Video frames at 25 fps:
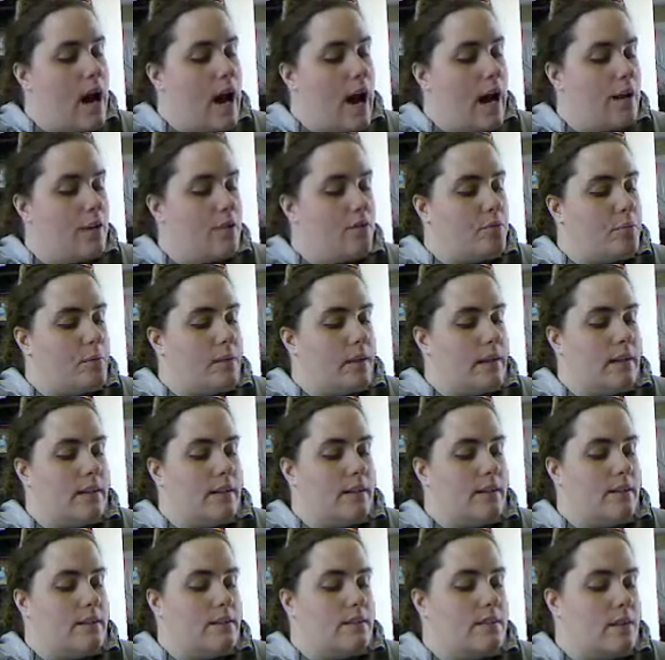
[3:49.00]
I have planned
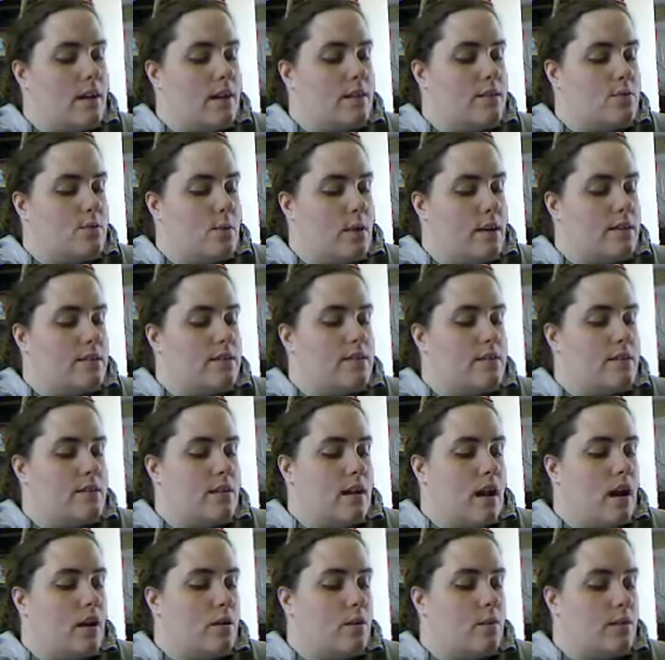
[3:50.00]
and discussed ways to
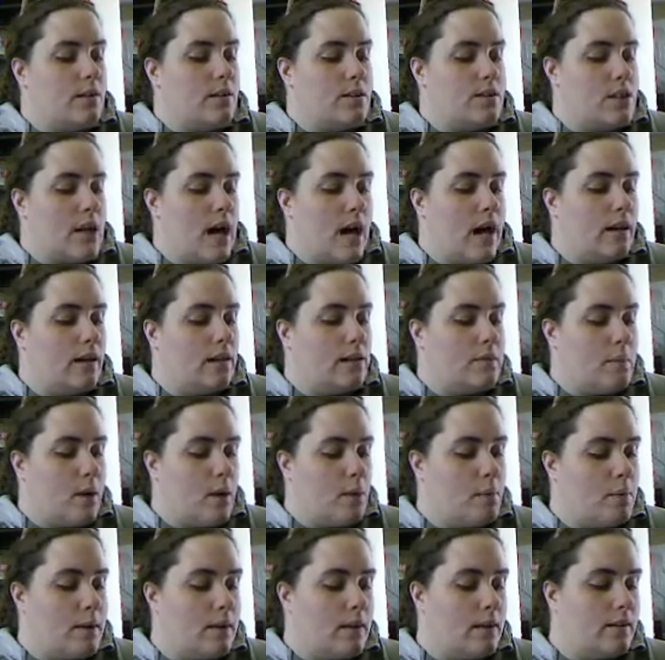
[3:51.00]
talk with a child
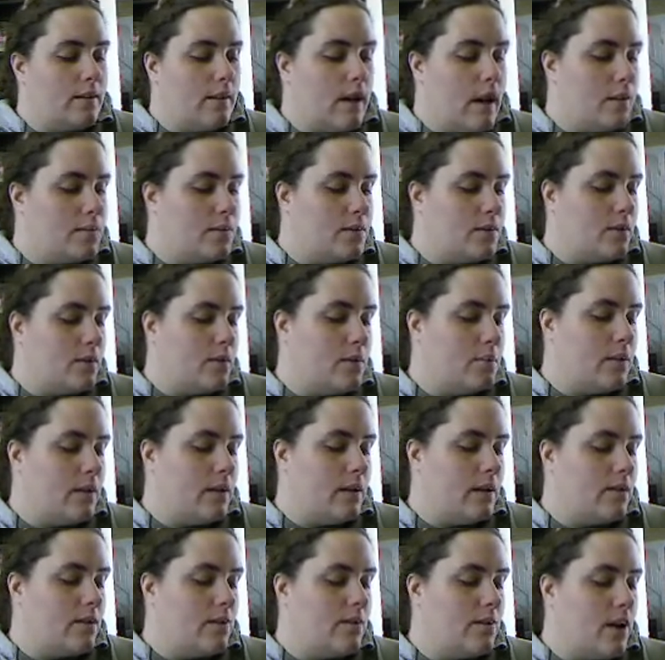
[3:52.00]
about being adopted or
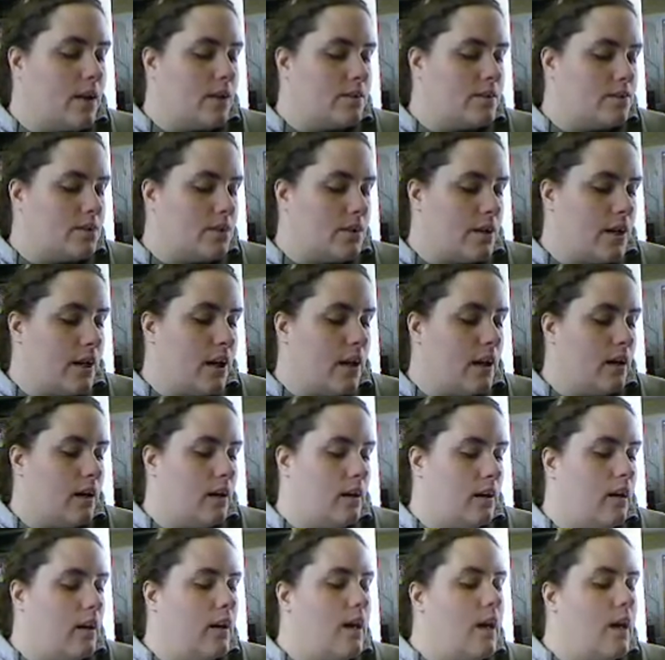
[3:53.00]
being in foster care.